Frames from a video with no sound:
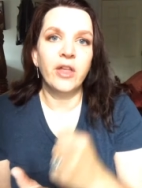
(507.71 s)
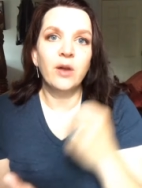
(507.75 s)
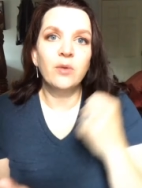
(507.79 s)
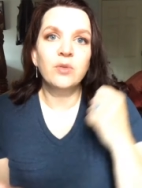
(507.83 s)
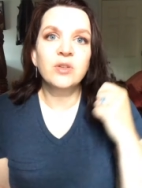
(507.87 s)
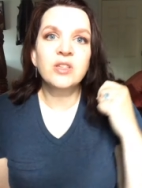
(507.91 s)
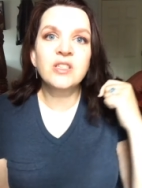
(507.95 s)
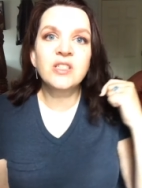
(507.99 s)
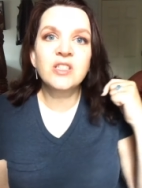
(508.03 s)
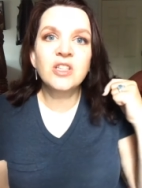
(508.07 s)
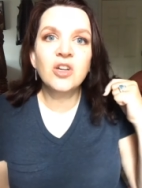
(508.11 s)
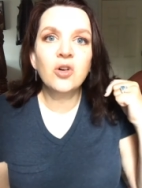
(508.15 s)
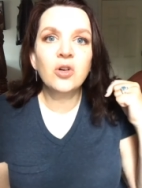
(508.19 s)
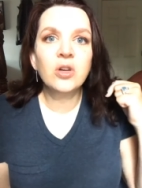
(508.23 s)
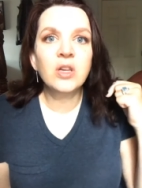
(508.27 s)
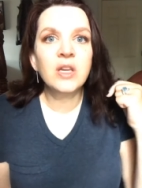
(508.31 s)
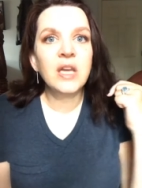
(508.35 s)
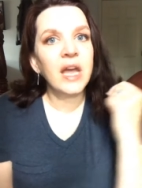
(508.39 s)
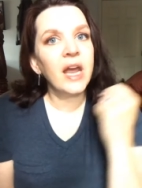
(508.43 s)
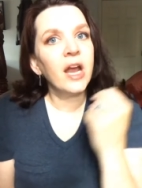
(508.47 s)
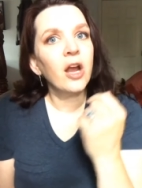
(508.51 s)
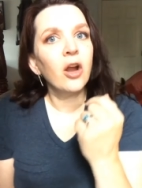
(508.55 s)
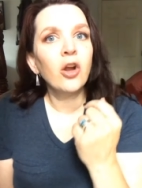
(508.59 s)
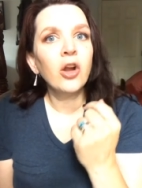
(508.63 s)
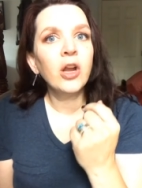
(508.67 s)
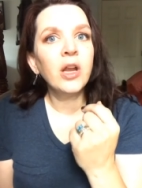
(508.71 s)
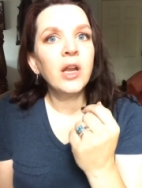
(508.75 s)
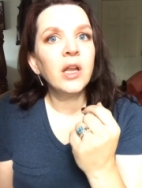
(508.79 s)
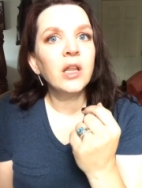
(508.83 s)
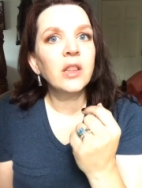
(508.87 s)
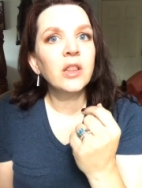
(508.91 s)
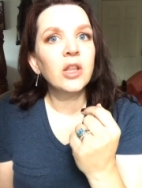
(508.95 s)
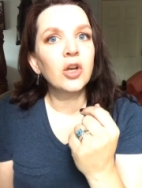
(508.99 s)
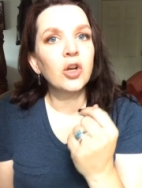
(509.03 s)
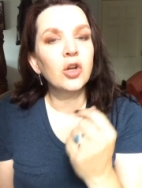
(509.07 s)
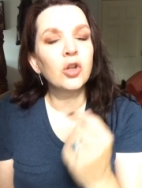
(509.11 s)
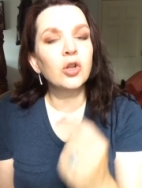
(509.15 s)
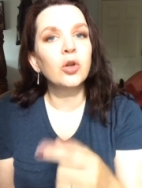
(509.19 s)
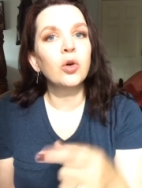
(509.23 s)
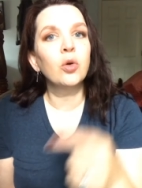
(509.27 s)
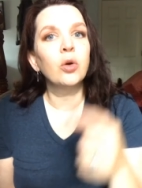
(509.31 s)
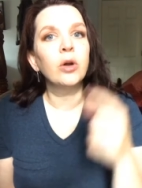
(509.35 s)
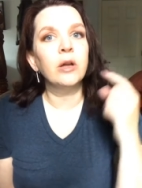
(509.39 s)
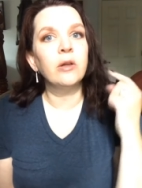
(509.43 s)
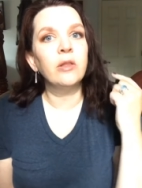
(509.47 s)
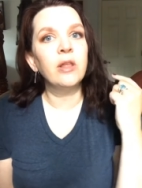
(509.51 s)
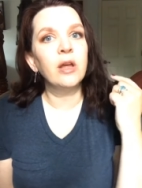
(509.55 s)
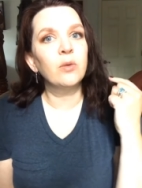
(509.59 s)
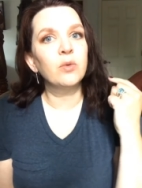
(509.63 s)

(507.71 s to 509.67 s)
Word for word: They were still carrying the glory.